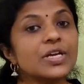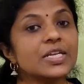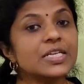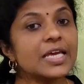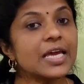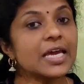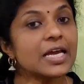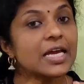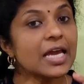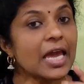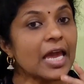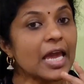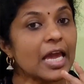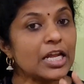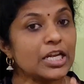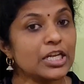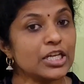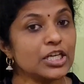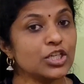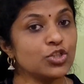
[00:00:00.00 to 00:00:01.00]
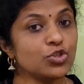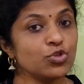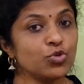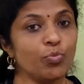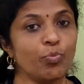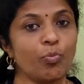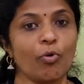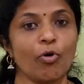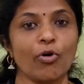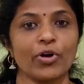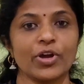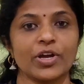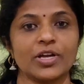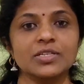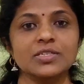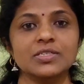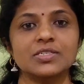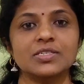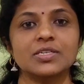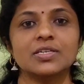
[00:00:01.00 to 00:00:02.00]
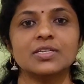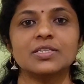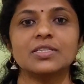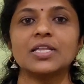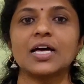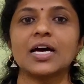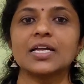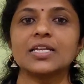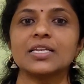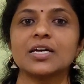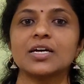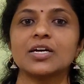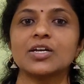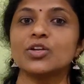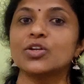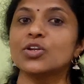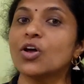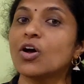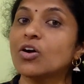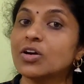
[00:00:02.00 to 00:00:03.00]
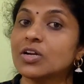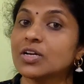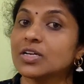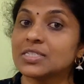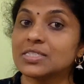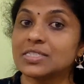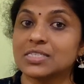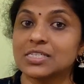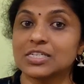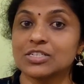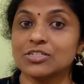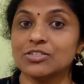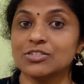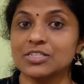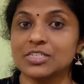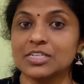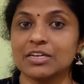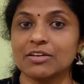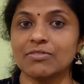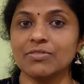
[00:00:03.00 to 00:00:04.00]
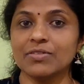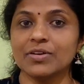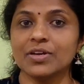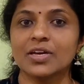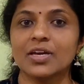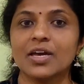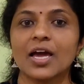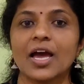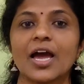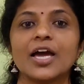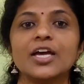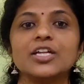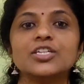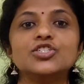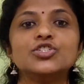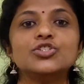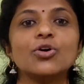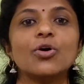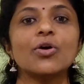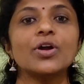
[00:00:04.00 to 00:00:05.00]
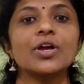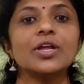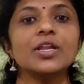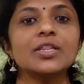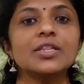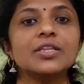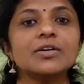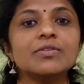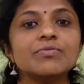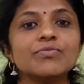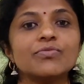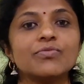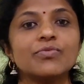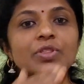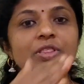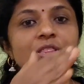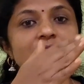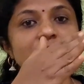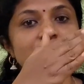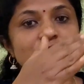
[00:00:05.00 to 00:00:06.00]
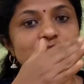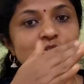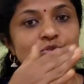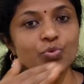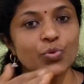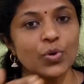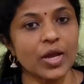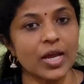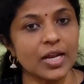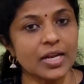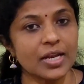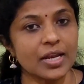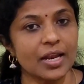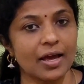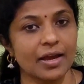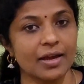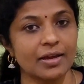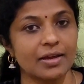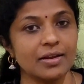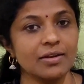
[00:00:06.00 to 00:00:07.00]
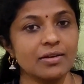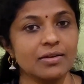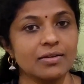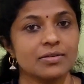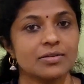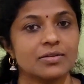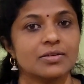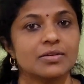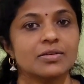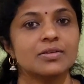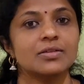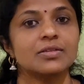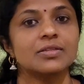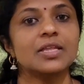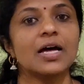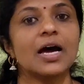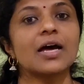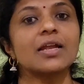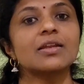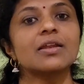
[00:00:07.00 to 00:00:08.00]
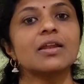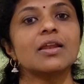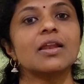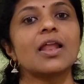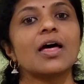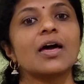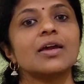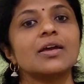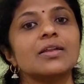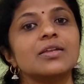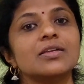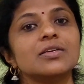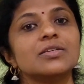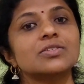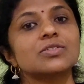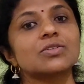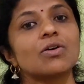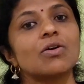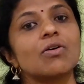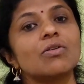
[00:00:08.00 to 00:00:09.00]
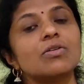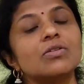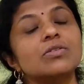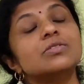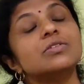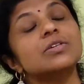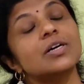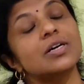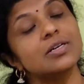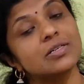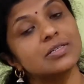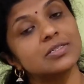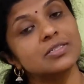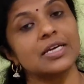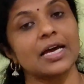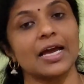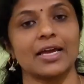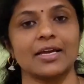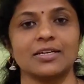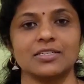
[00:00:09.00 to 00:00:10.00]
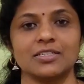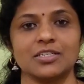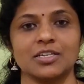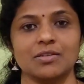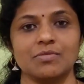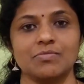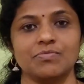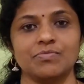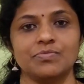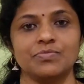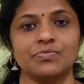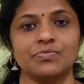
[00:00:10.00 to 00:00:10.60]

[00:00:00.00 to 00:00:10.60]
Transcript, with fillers: we take any two points that are not consecutive and join them with a straight line, that line is called a diagonal.